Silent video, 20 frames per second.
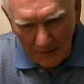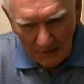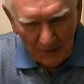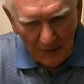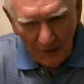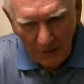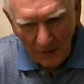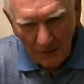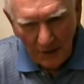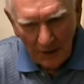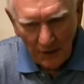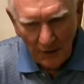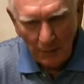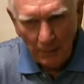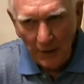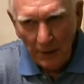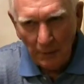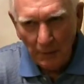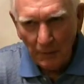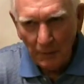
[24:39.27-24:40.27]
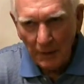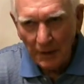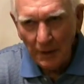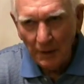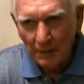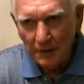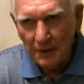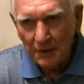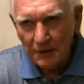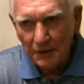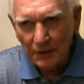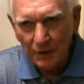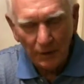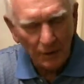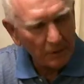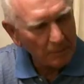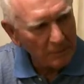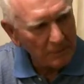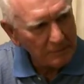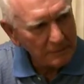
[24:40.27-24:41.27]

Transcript: you know, the other people were coming ashore,